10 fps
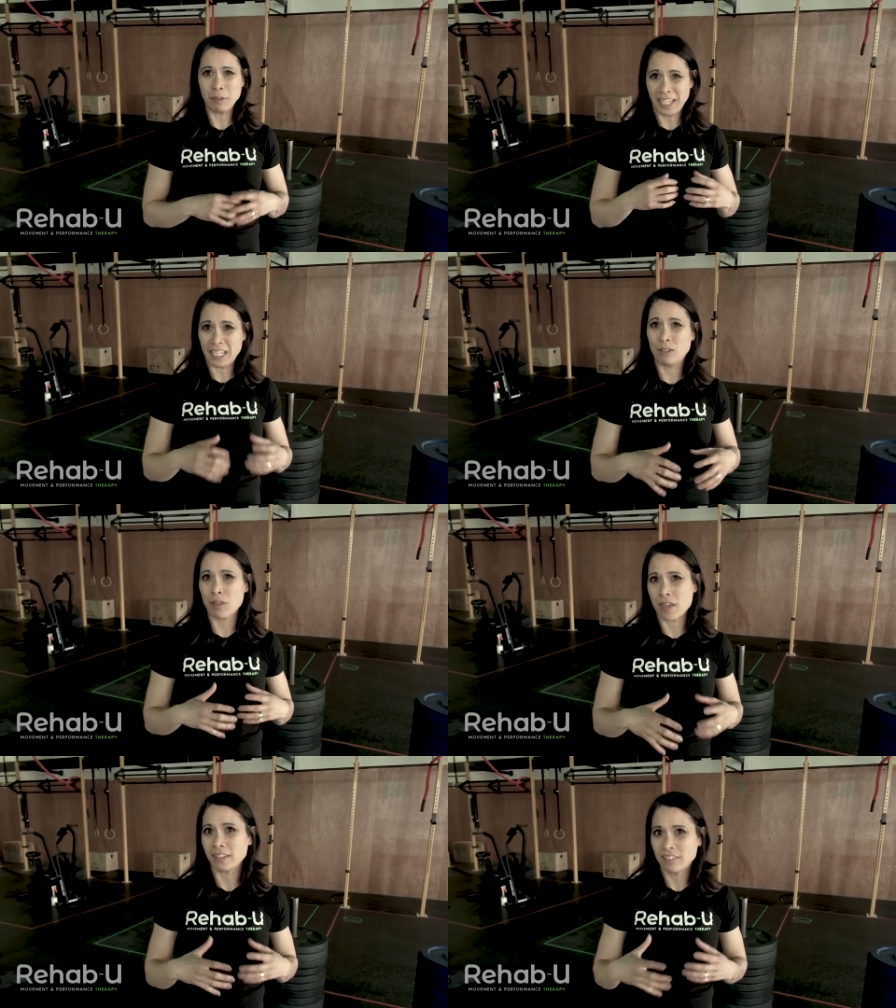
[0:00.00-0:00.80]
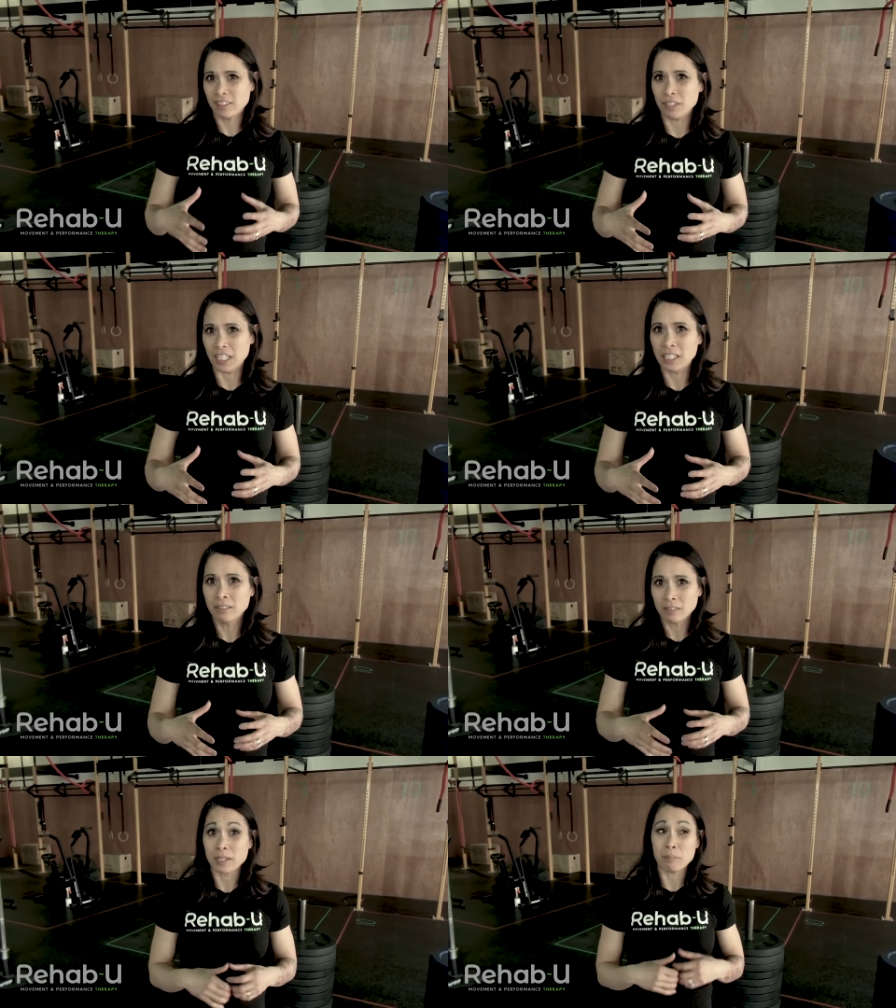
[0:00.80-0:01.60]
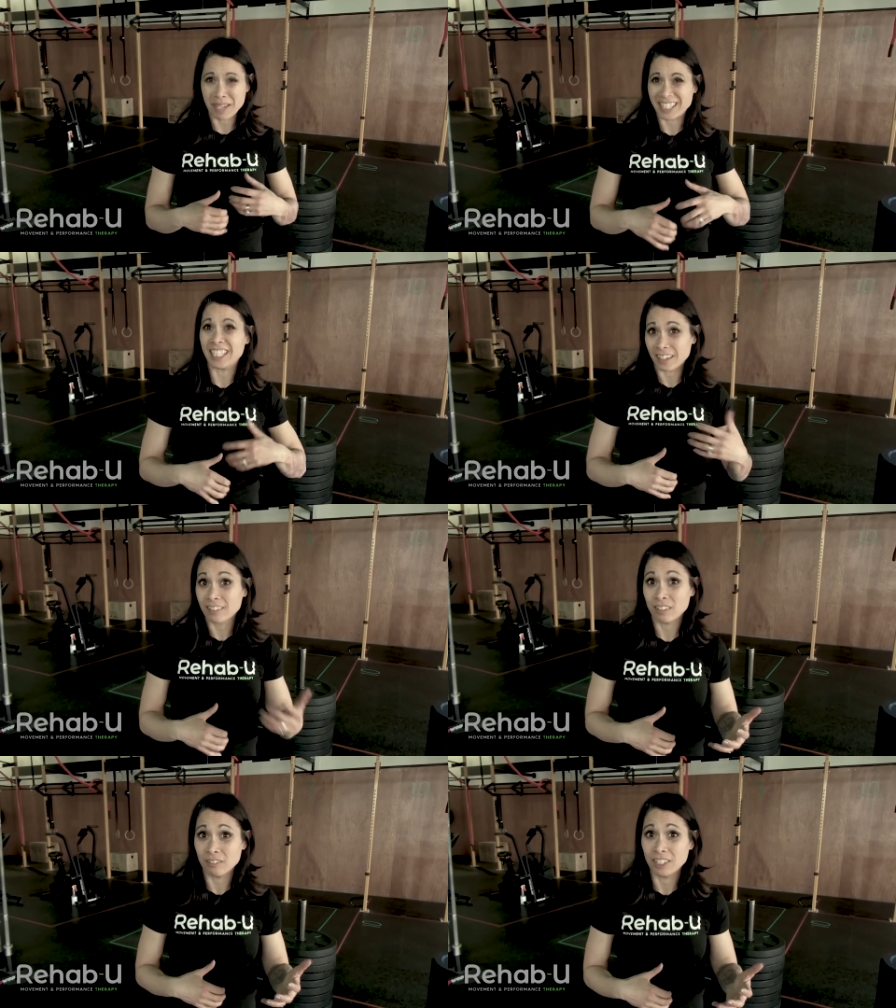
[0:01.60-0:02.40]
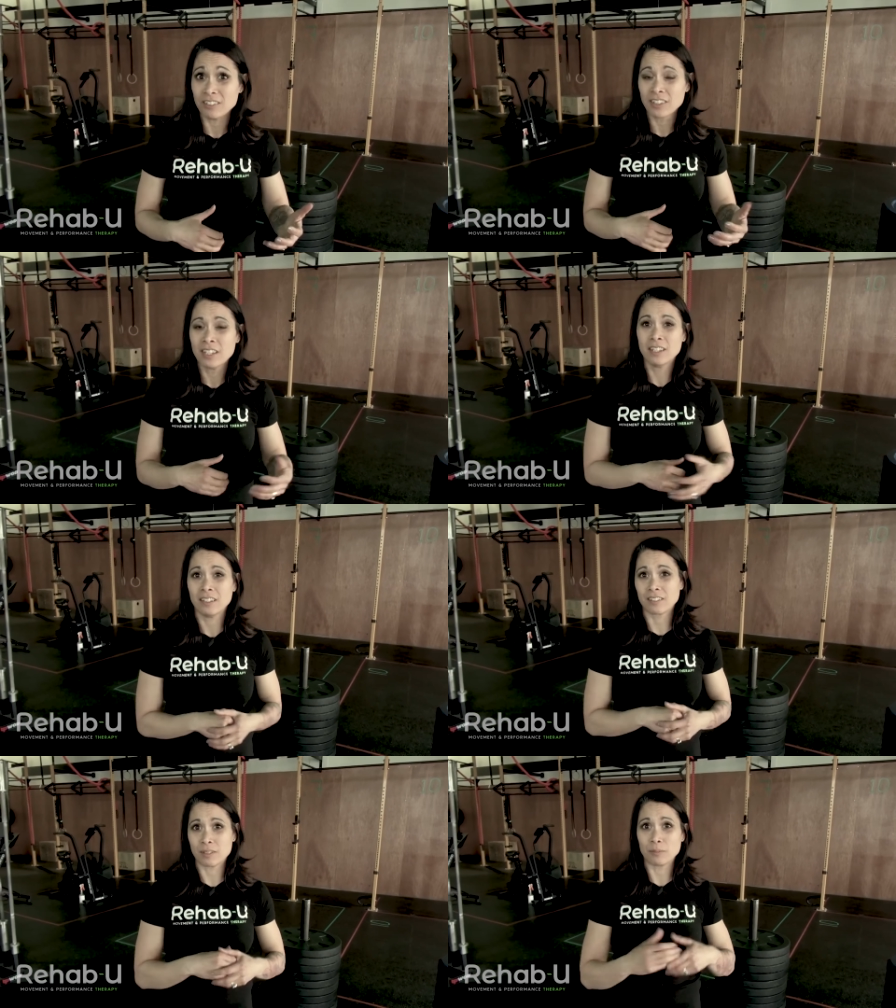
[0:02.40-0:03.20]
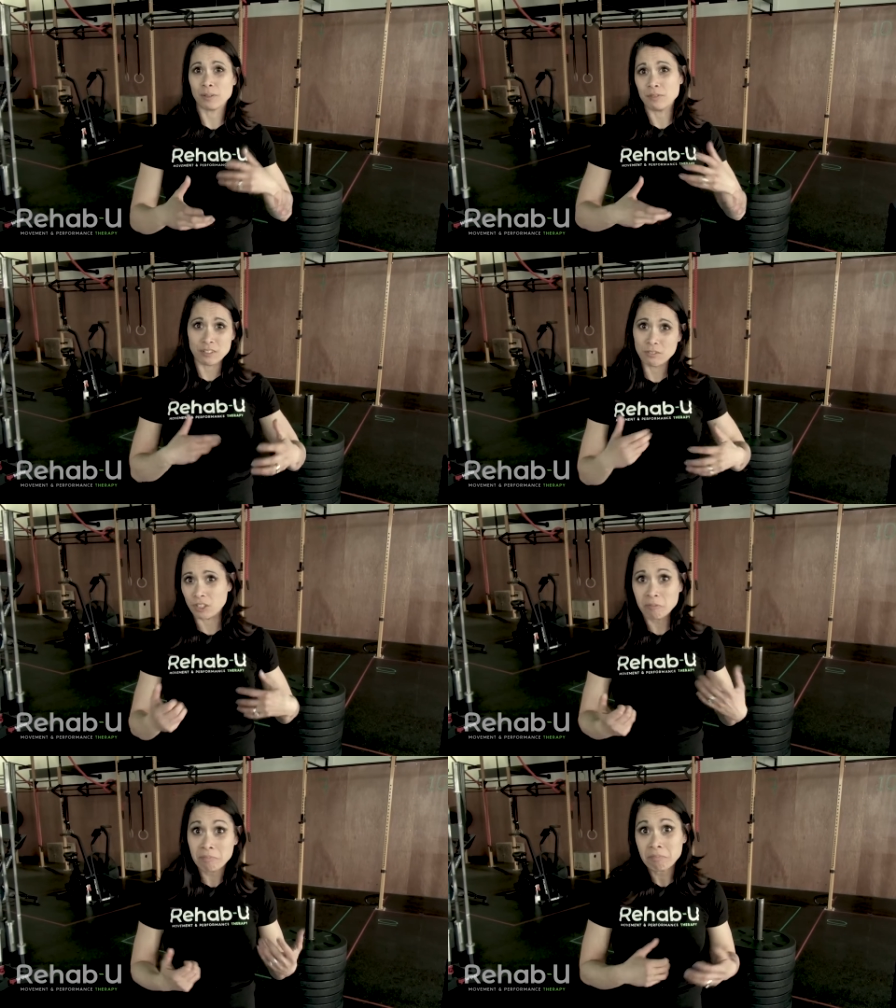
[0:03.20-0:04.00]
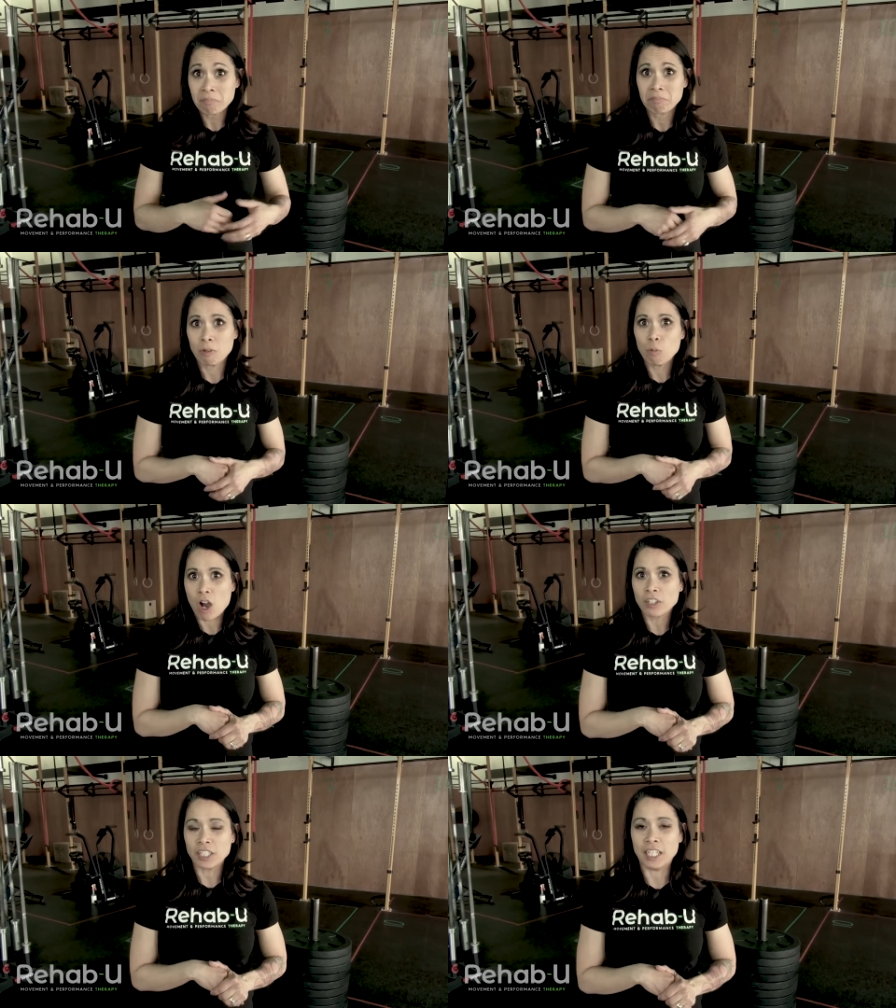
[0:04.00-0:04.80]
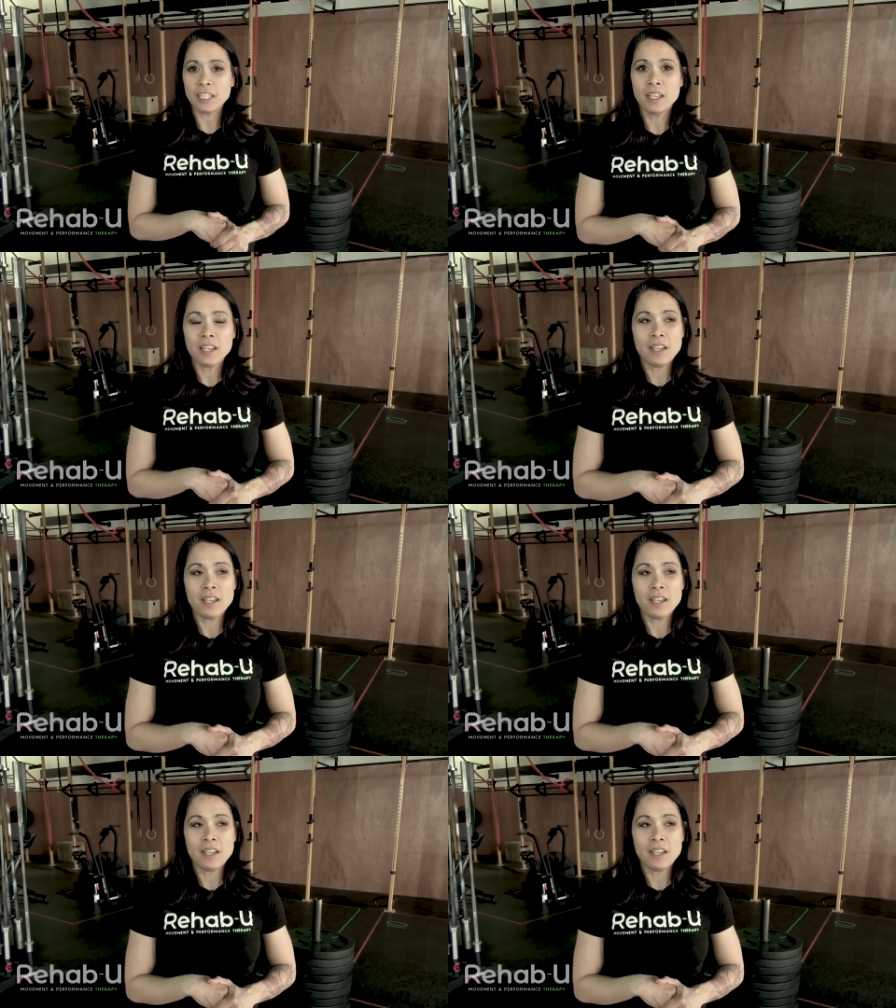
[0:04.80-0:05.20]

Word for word: pain with activity, like many activities, like sometimes even walking,